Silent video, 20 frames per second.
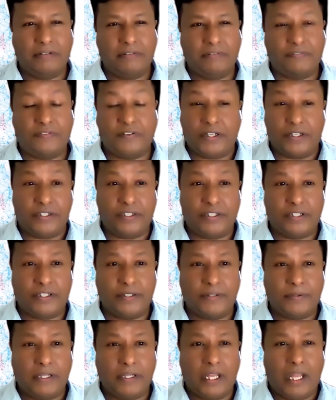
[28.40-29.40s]
First,
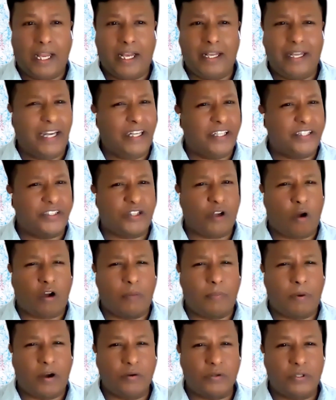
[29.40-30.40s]
let's talk
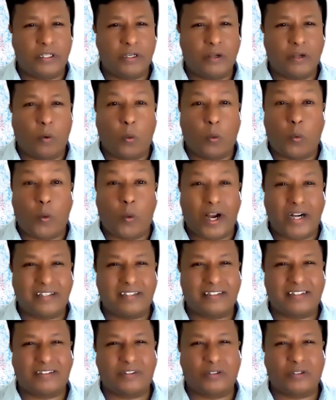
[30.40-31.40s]
about what
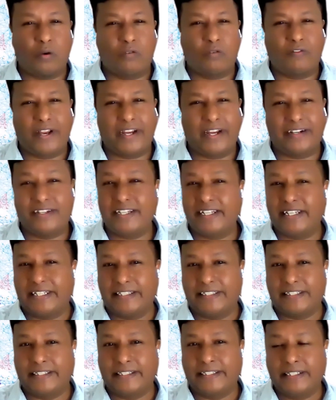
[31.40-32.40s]
Snowflake
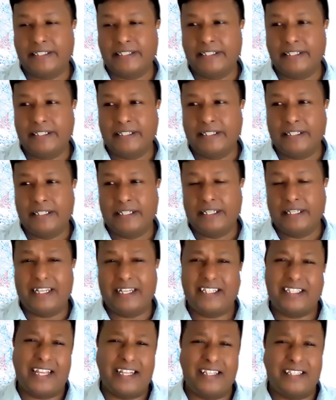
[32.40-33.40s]
does.
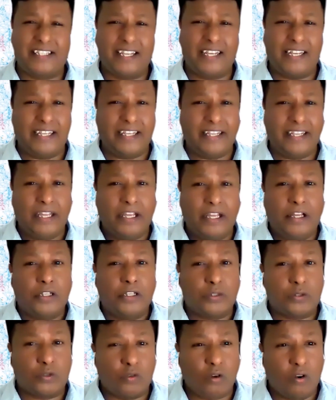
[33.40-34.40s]
Essentially,
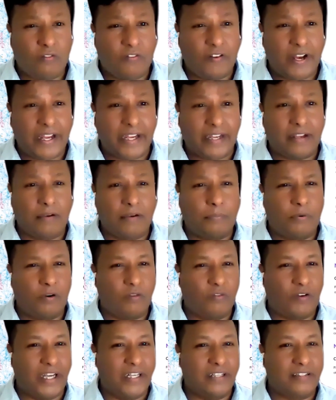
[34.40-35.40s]
Snowflake
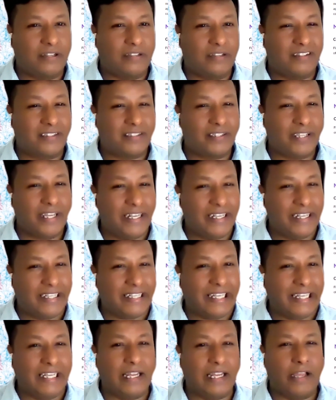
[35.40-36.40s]
provides a
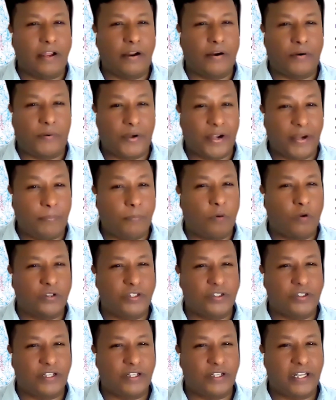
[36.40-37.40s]
central
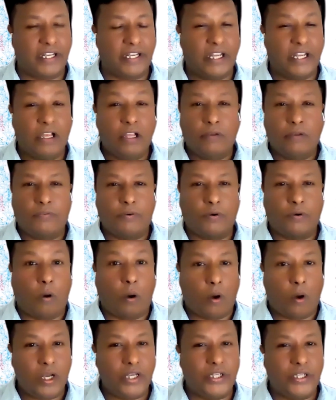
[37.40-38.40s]
repository for
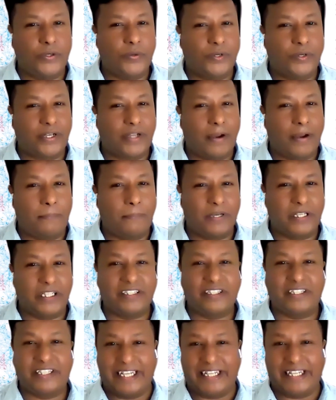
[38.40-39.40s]
all your
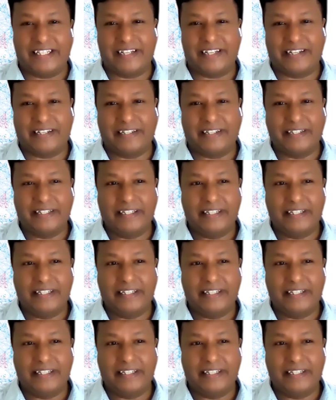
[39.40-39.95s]
company's data.